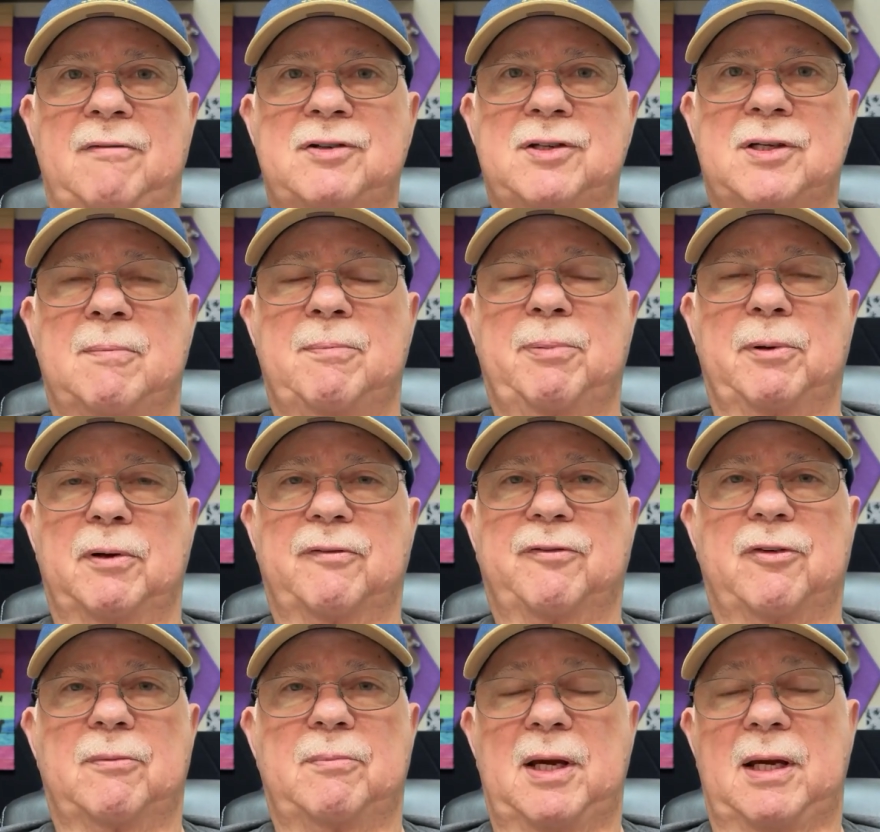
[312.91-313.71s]
simpler
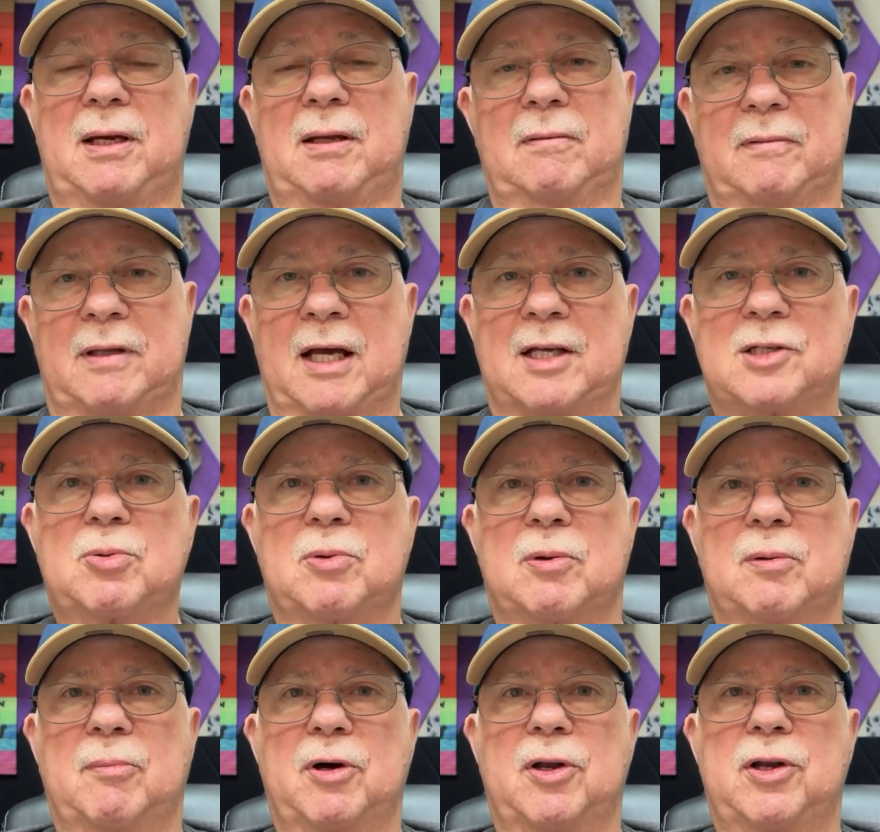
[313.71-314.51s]
for me, that's
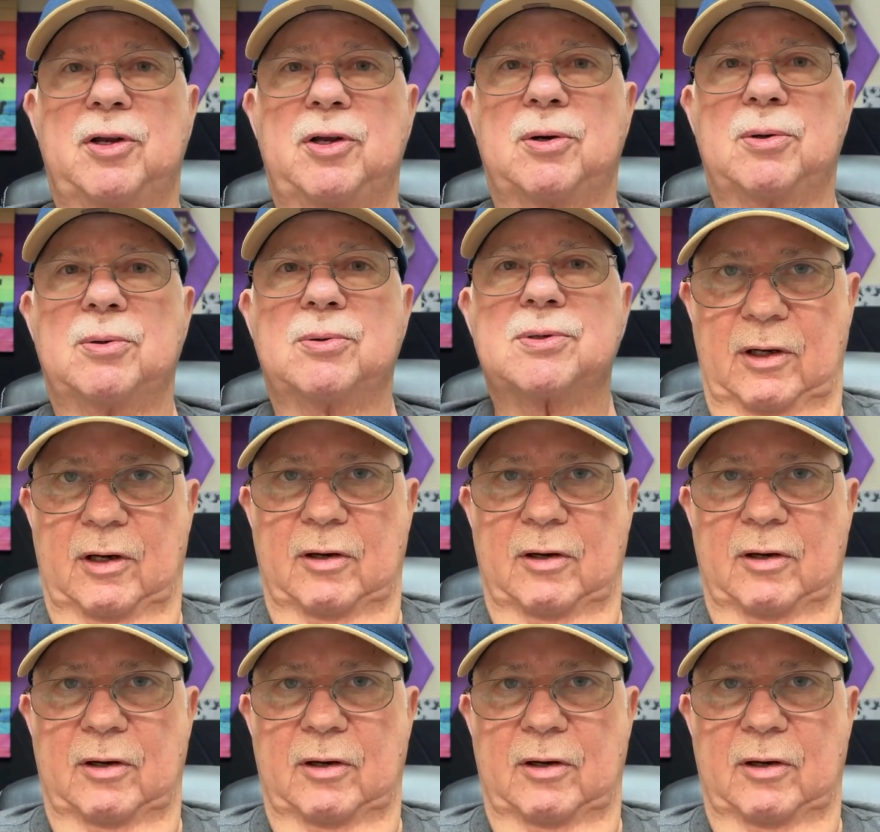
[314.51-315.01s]
what I'm going to use.